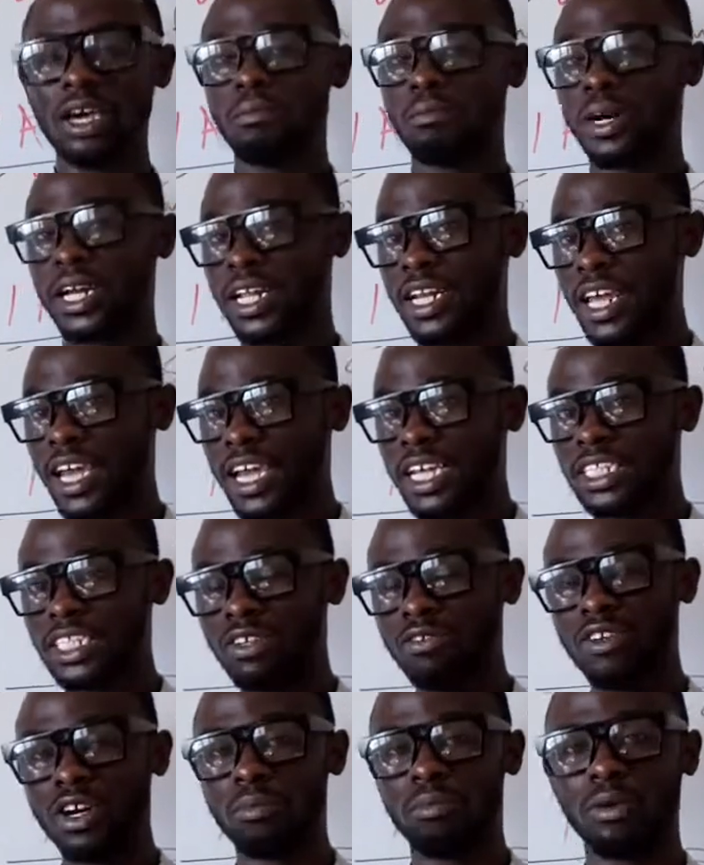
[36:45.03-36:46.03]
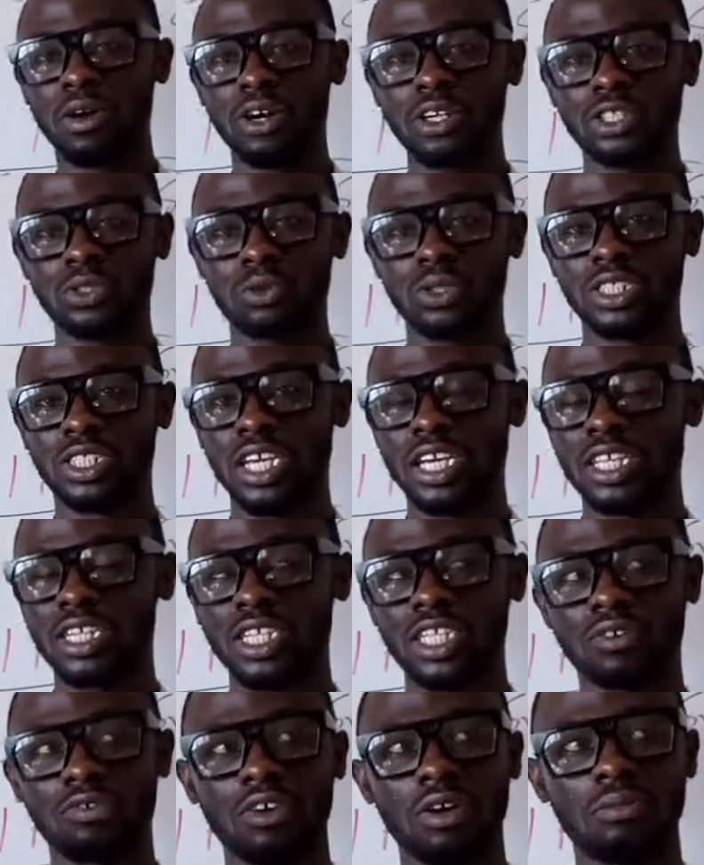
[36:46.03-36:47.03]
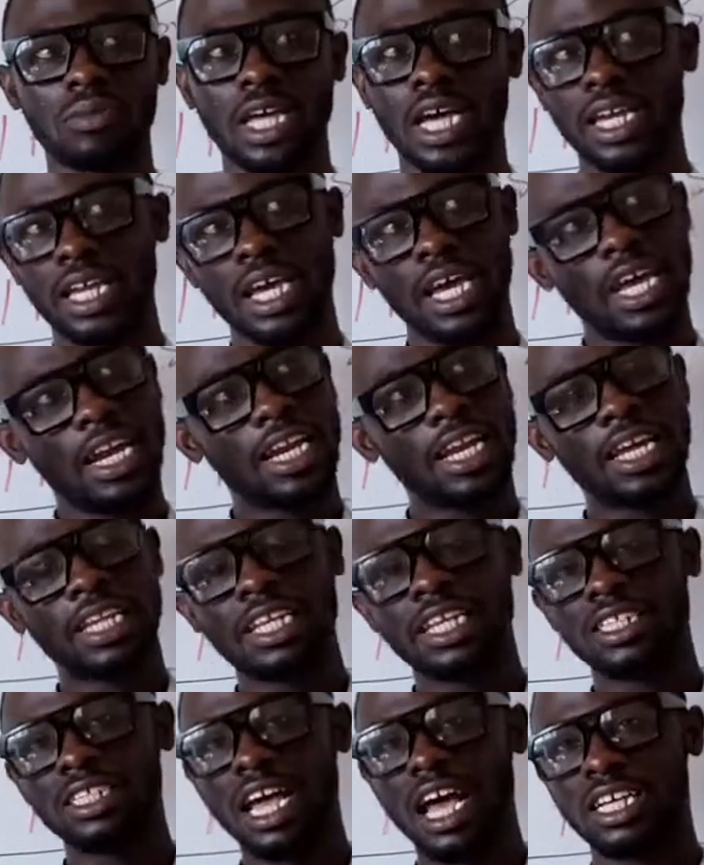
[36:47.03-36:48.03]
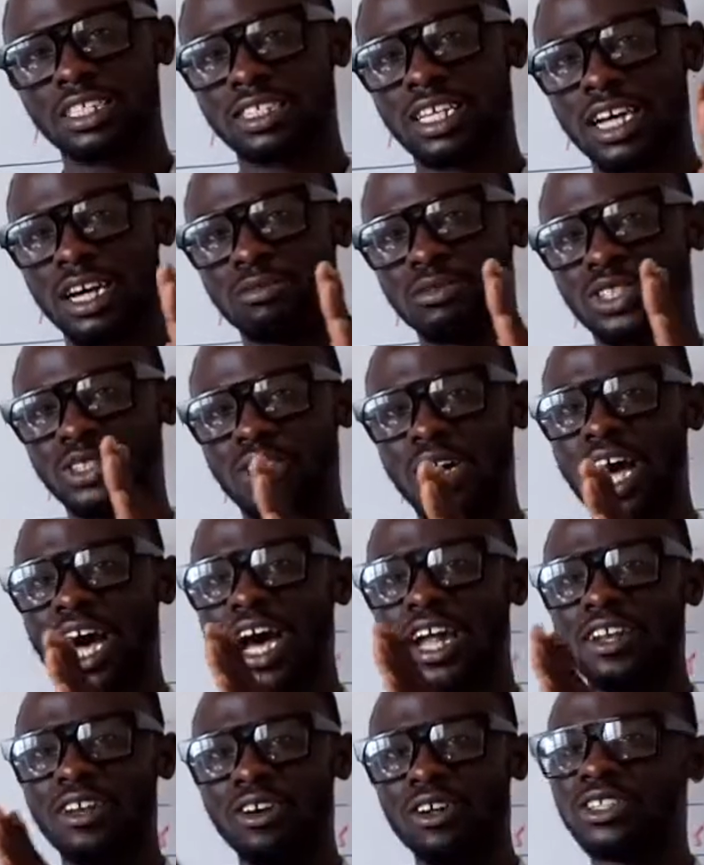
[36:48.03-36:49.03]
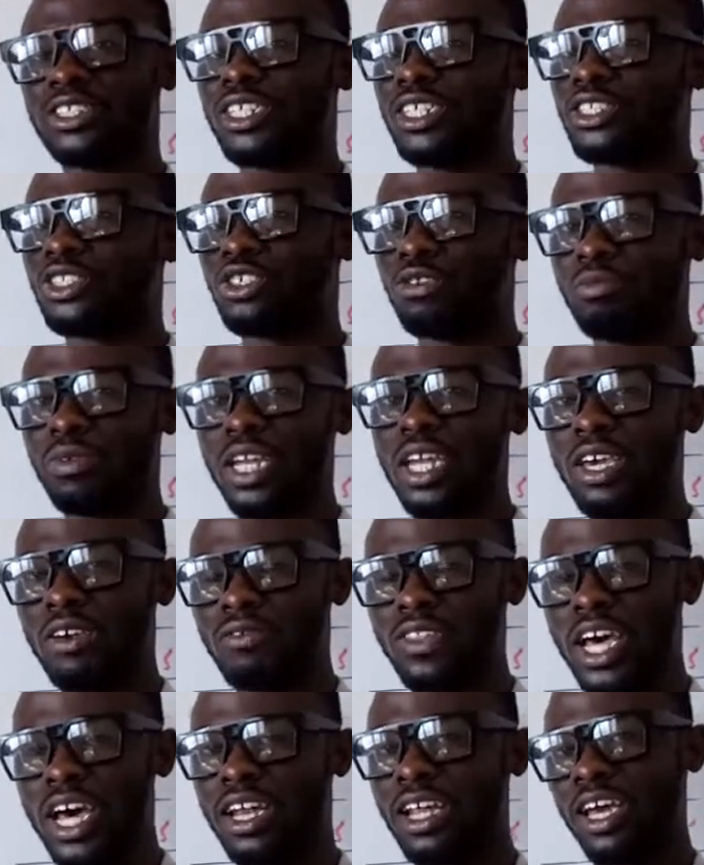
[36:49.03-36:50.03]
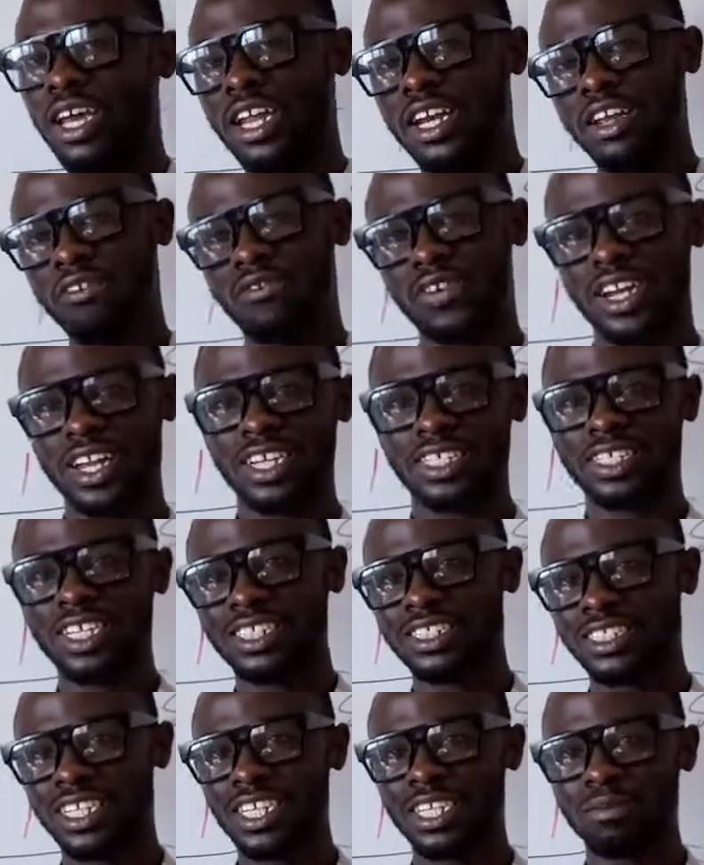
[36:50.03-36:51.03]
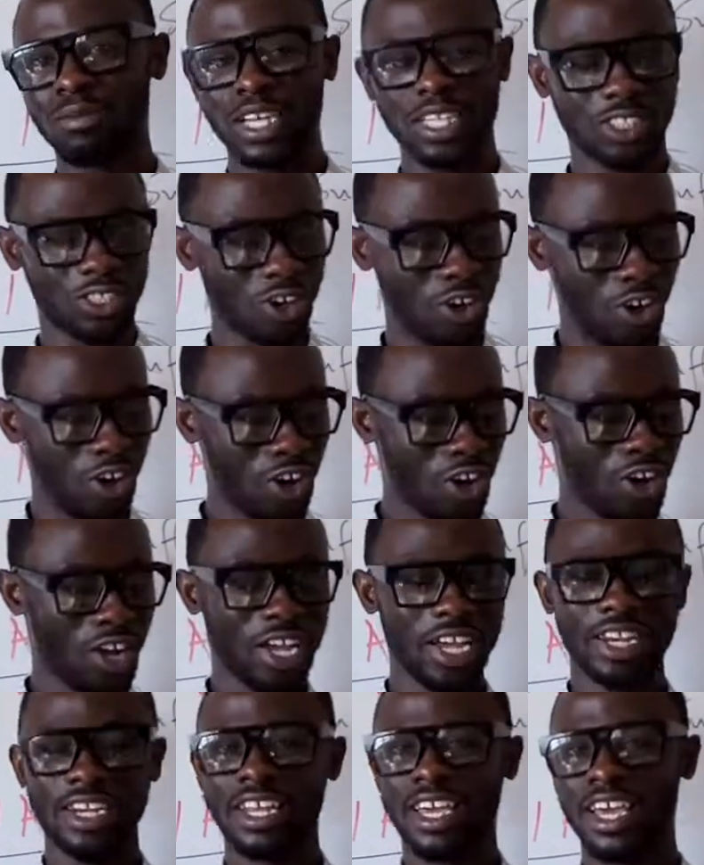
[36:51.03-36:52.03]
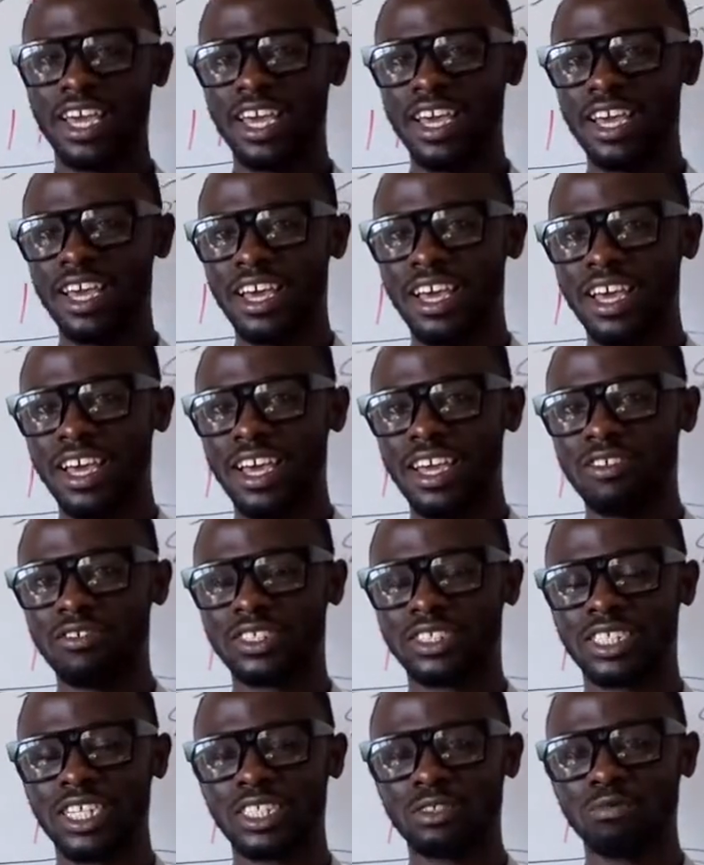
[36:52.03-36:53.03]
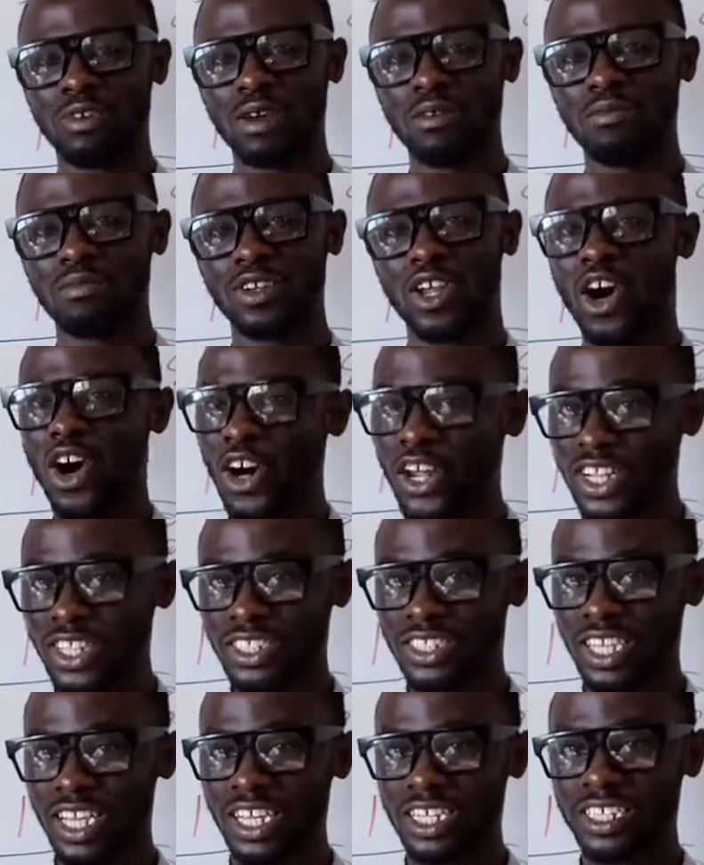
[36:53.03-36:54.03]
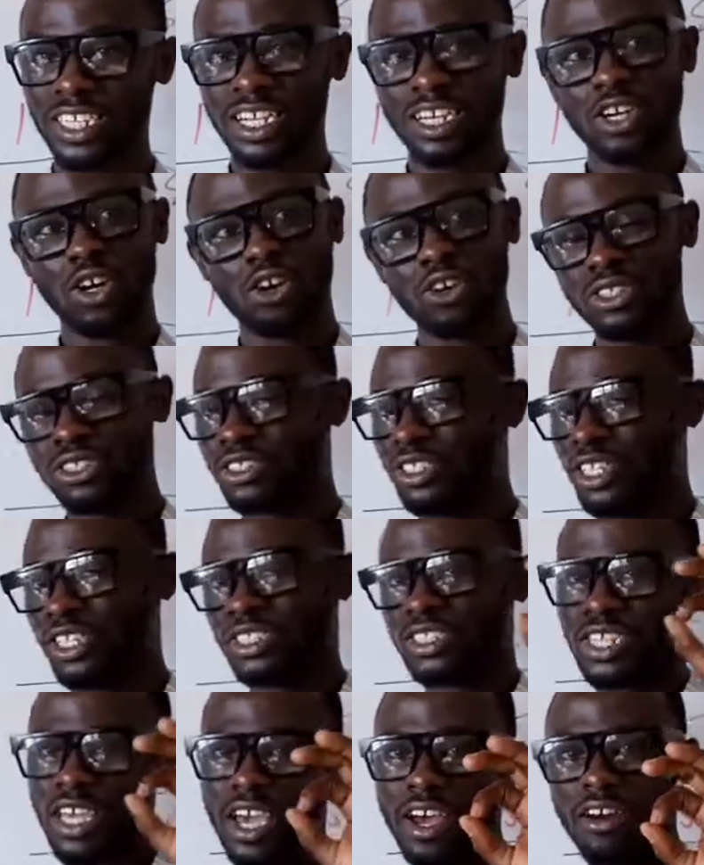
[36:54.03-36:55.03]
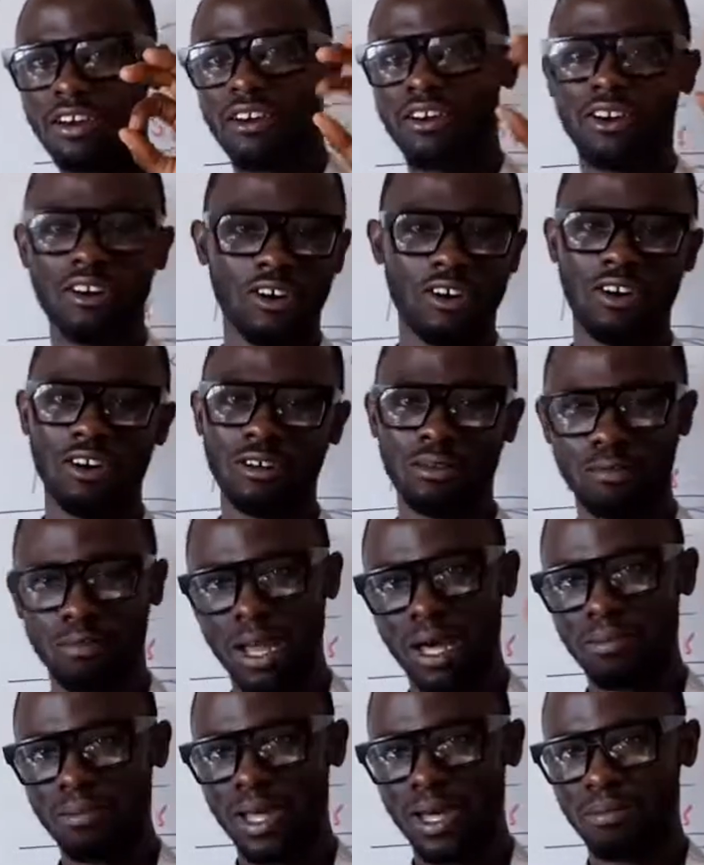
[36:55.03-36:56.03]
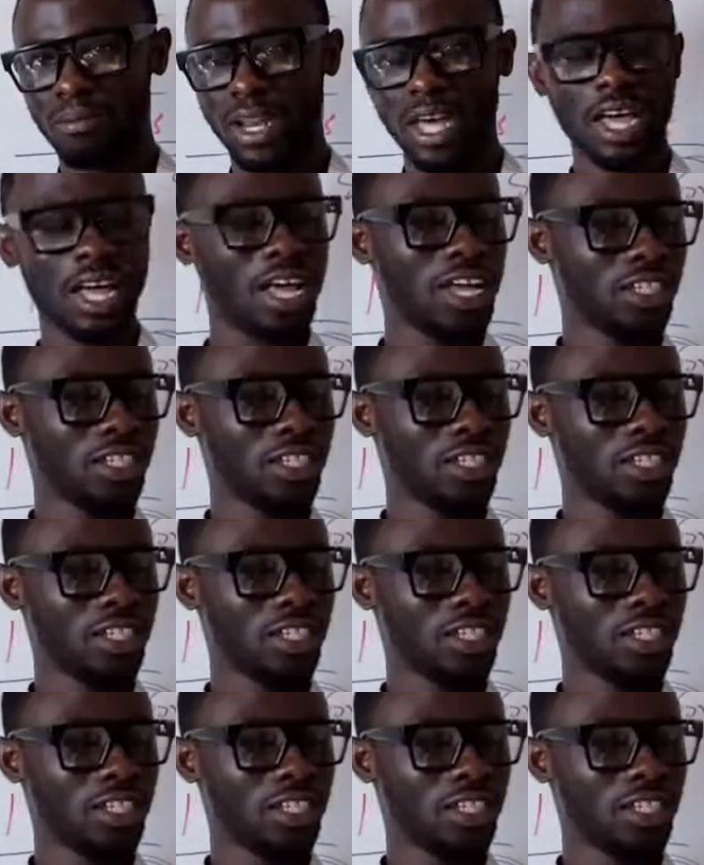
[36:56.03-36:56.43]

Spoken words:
But a negative report will take this from that nothing has come to our notice to believe that the financial statement or the statement audited contains error or blah blah blah.